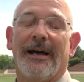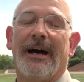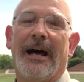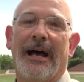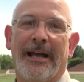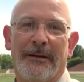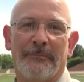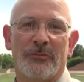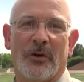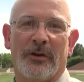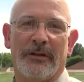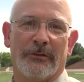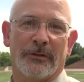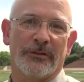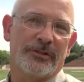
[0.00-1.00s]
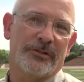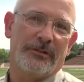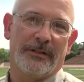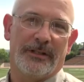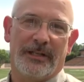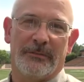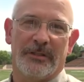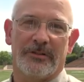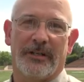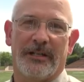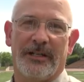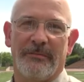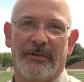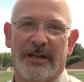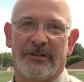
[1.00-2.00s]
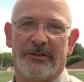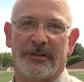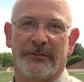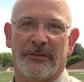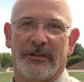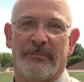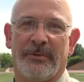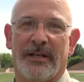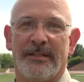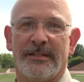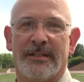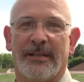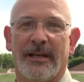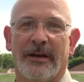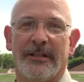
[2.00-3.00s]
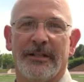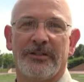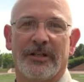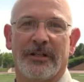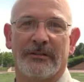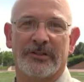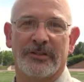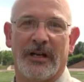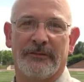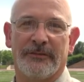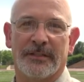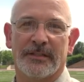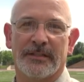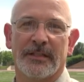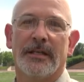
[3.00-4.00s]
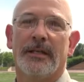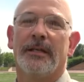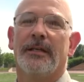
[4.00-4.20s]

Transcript: Hi, I'm Tony Versio, and I'm the training manager for the Pennington County Sheriff's Office.